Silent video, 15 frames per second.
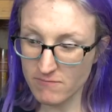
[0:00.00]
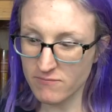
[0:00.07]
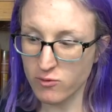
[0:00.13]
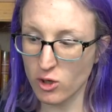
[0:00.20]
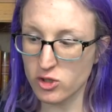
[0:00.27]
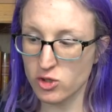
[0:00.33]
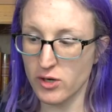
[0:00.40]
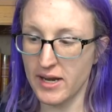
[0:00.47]

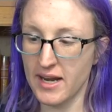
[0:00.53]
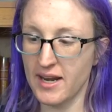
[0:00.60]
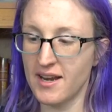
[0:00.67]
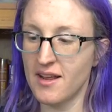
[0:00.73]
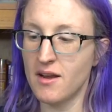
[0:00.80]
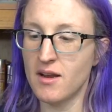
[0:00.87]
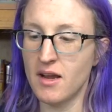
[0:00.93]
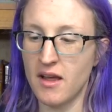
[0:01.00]
frustrated,
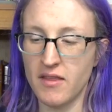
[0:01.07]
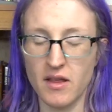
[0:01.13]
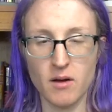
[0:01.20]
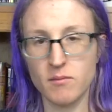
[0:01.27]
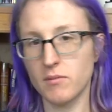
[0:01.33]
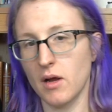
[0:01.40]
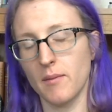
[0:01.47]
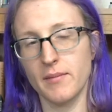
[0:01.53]
and
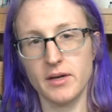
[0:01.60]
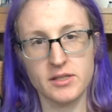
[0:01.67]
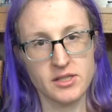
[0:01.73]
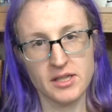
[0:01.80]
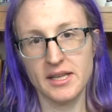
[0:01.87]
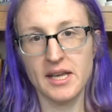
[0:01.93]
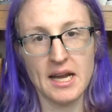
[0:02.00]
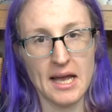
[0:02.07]
then I'm
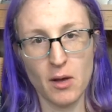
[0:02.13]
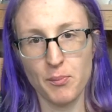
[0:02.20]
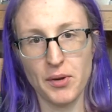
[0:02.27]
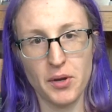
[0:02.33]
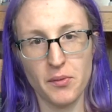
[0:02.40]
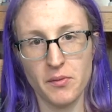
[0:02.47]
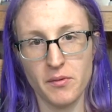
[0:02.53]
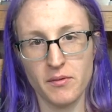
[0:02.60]
instantly going to help you.